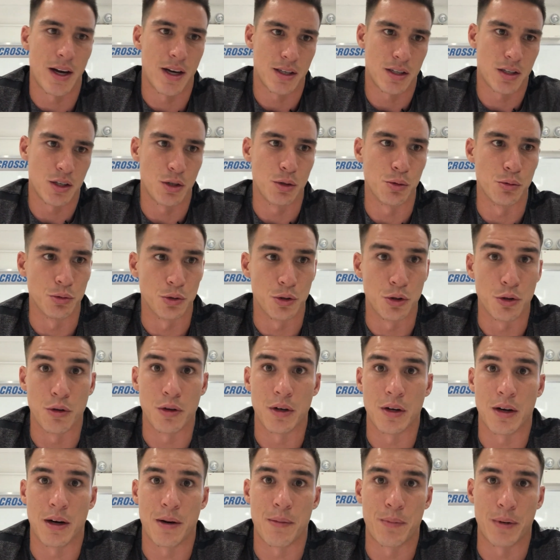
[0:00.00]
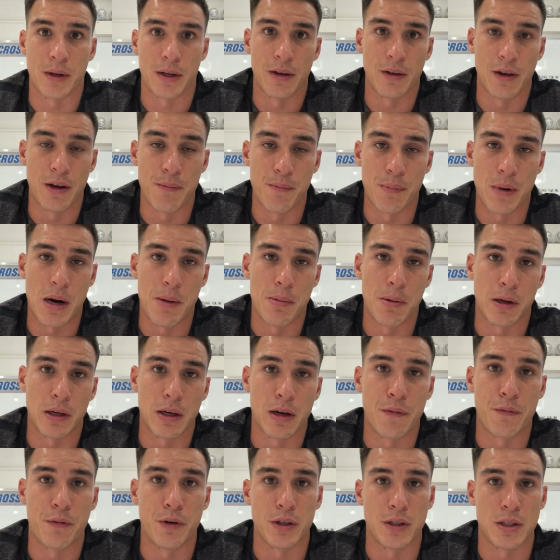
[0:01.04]
So you'll do in Barbell
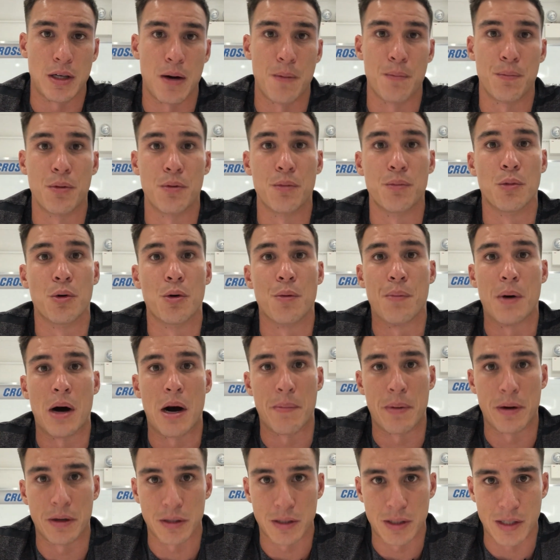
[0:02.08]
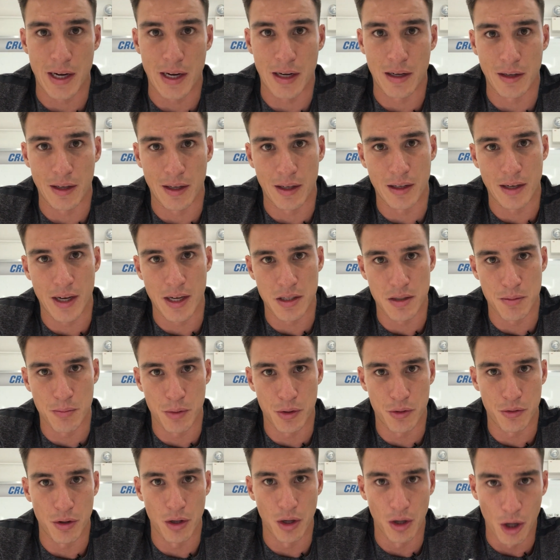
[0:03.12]
Club, for example, more barbell cycling at light to
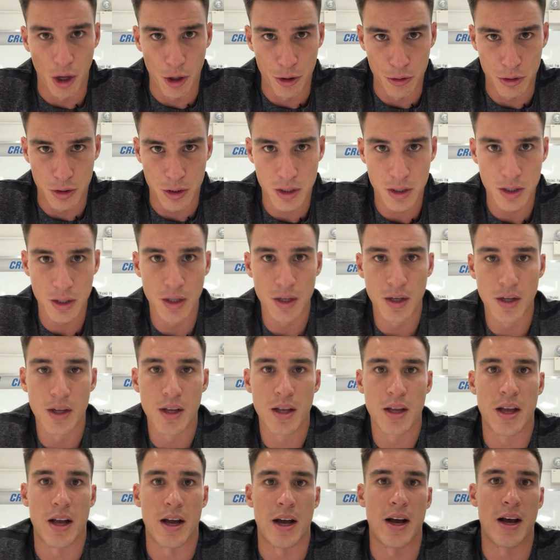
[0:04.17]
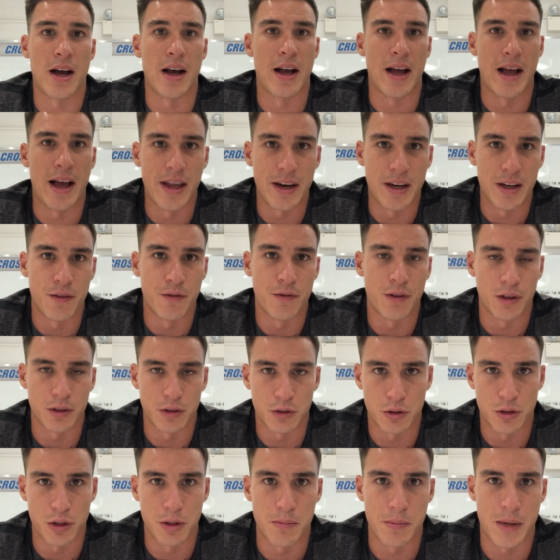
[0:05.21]
moderate loads. And in
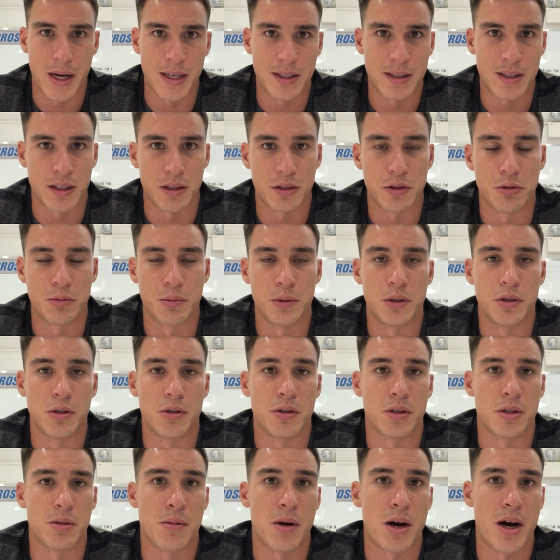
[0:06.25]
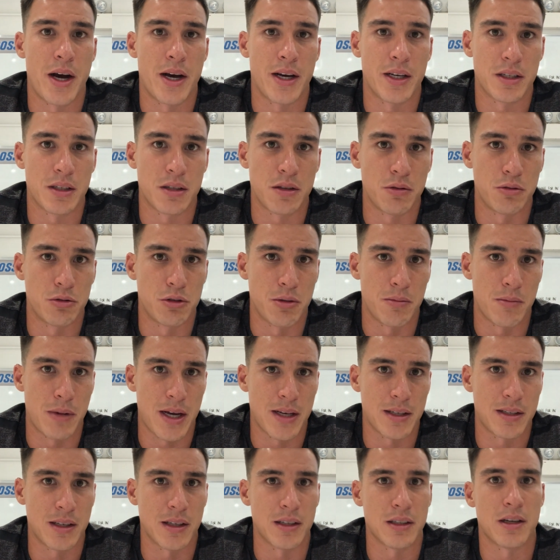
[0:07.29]
functional gymnastics, you'll be doing some higher skill
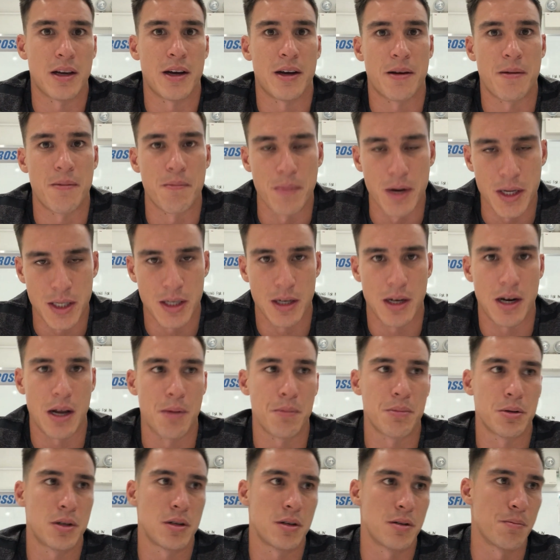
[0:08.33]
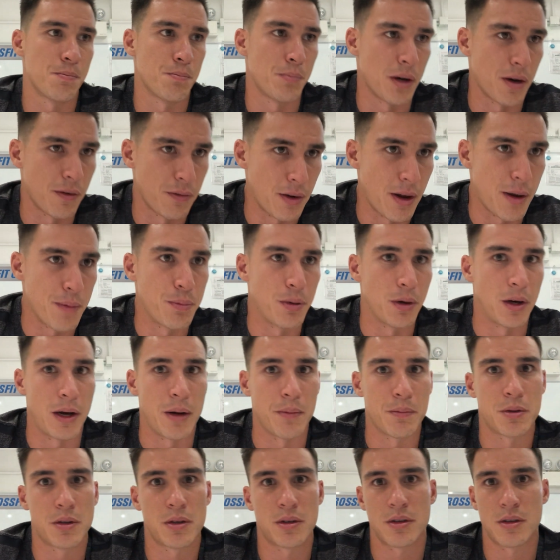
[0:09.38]
gymnastics like muscle ups, butterfly
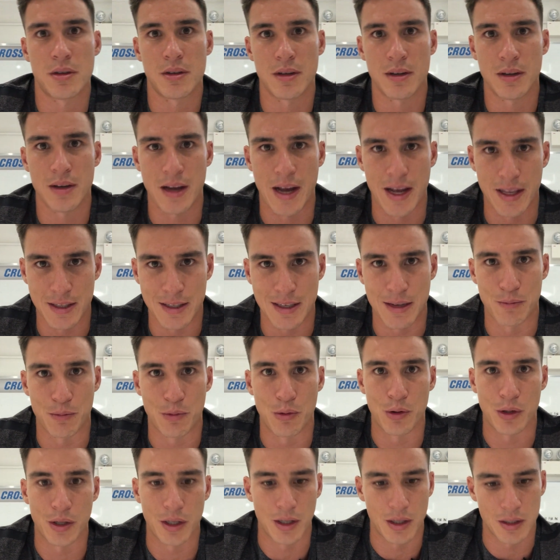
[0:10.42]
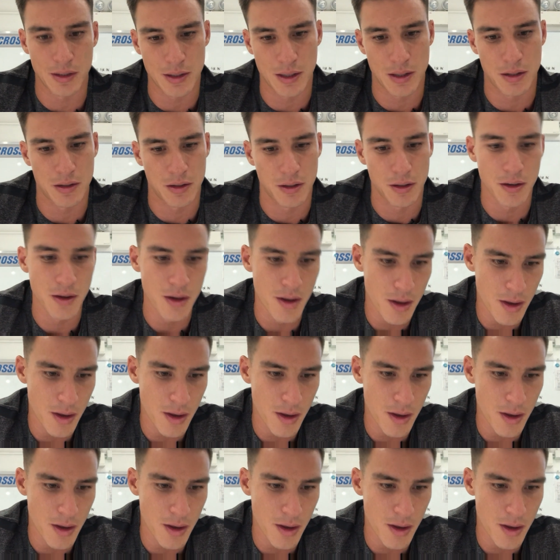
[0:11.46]
pull-ups, handstand walking, etc.